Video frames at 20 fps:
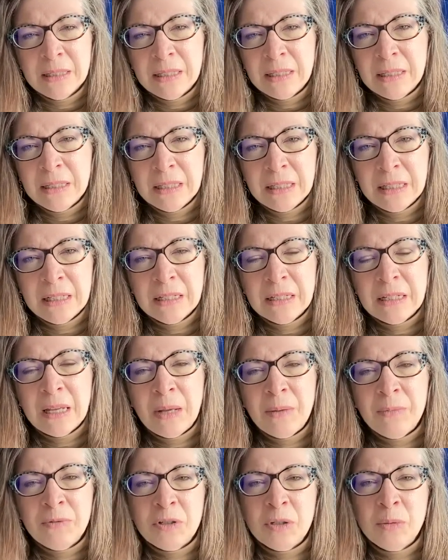a little
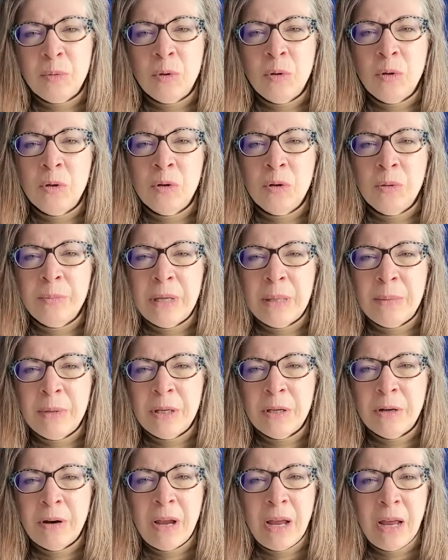uncomfortable, or maybe
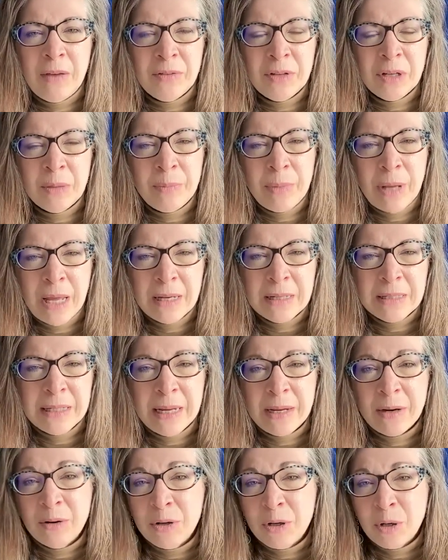you're having a bad
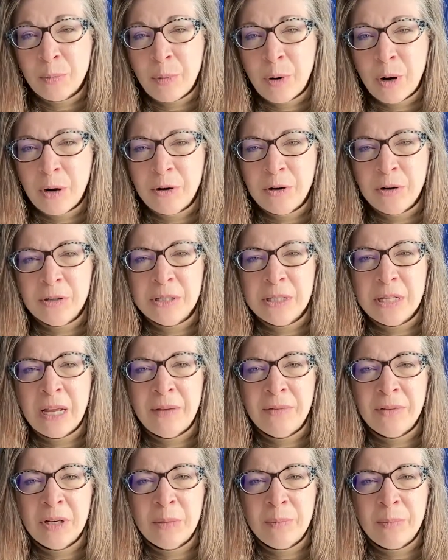day or your partner's
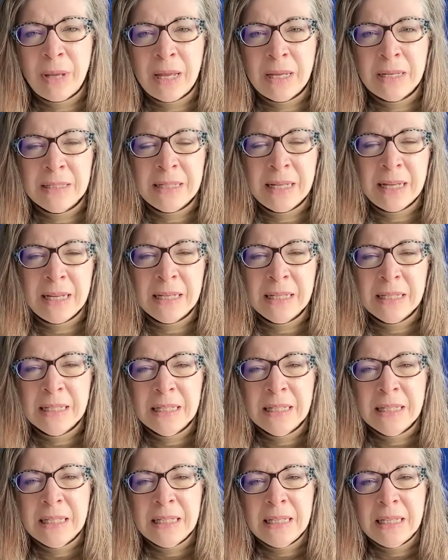having a bad day,
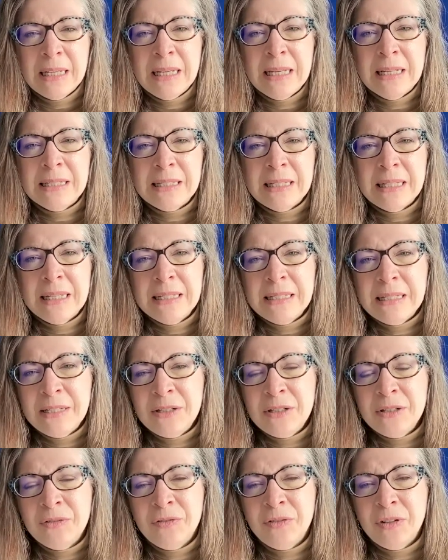it's easy
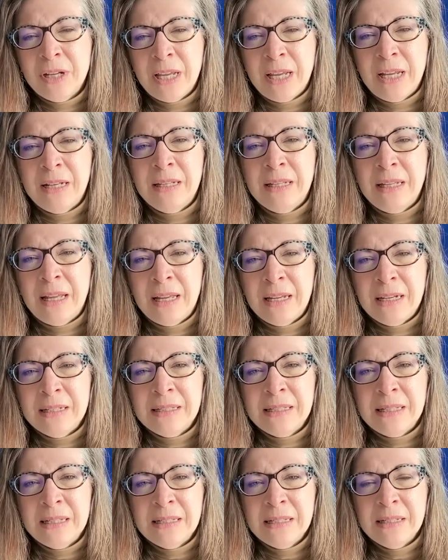to forget that.
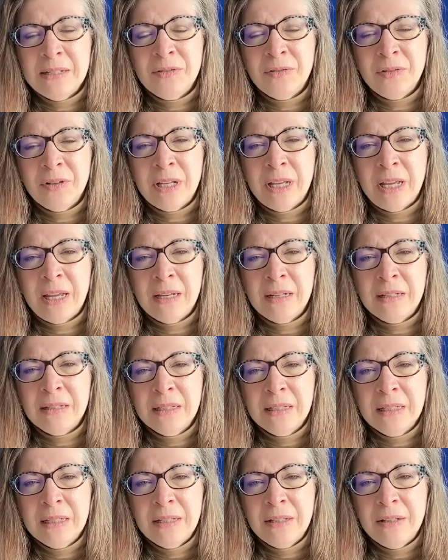It's easy to forget
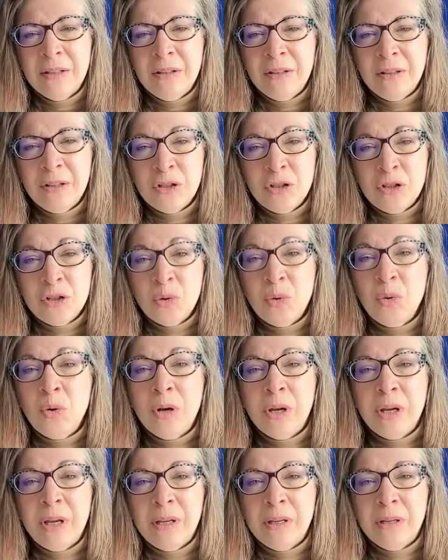the
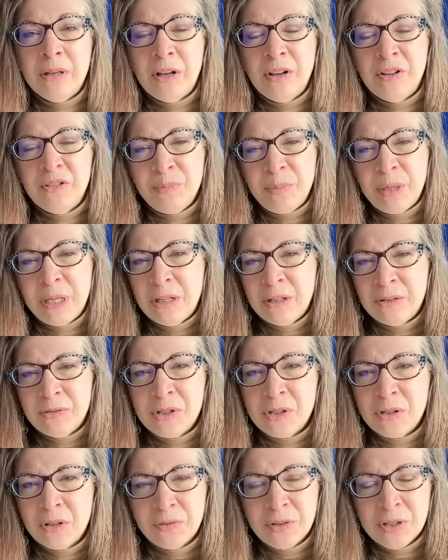joy of being of
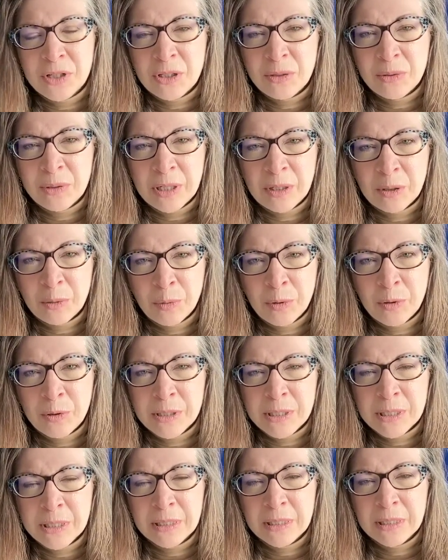service to another
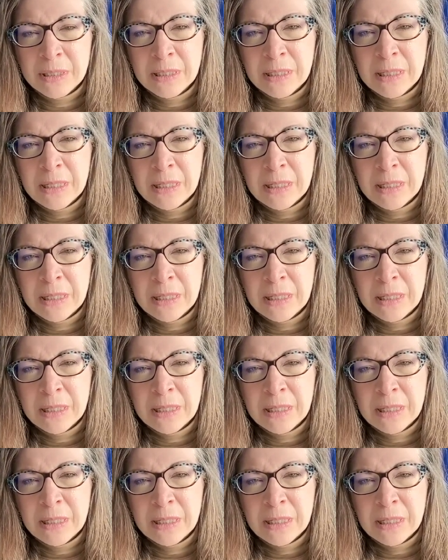person.